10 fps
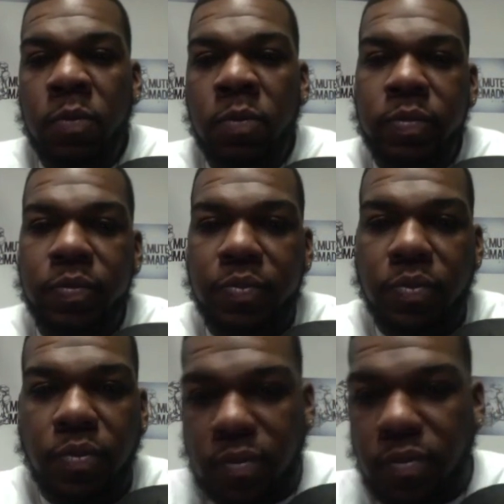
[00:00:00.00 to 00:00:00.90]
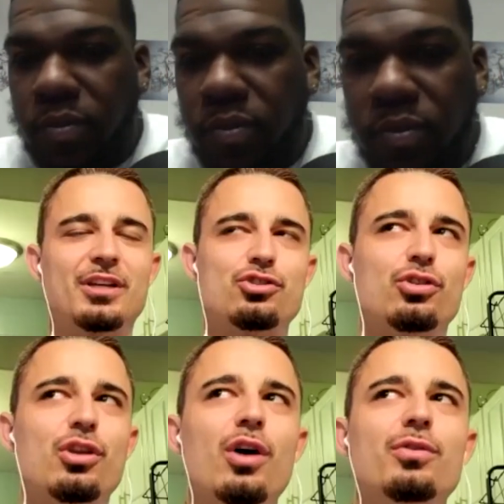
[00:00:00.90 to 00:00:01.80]
Yeah.
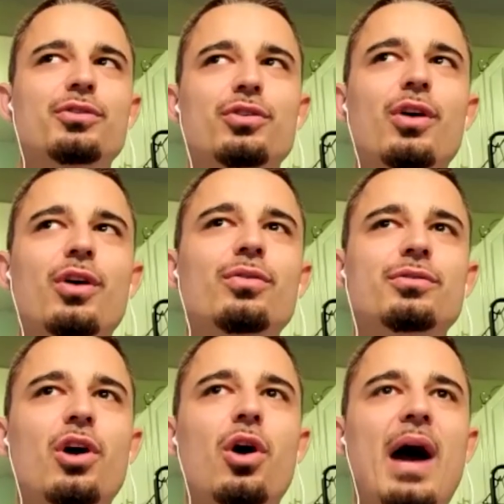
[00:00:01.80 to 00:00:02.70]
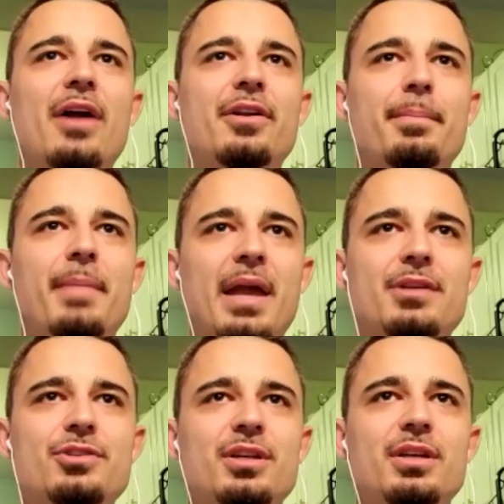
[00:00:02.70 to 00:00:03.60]
Because you don't know how to
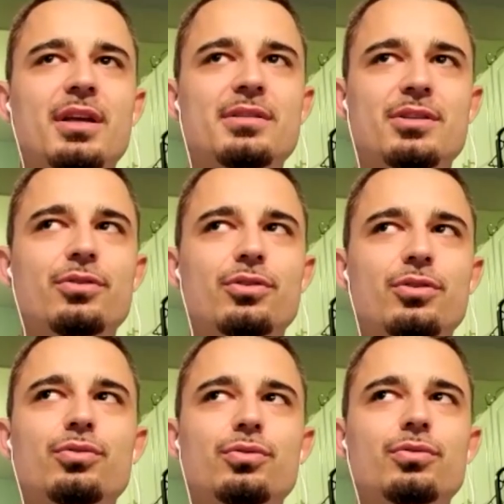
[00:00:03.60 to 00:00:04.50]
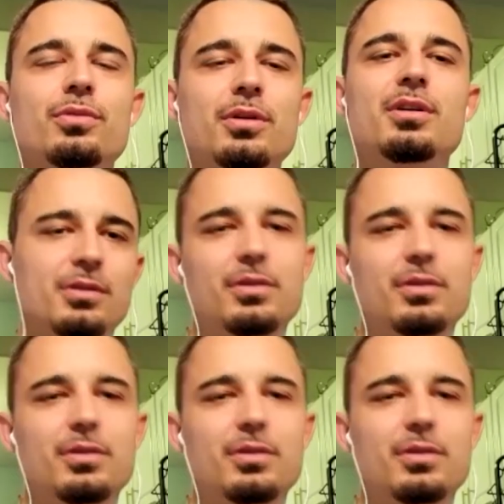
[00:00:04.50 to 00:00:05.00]
manage it until you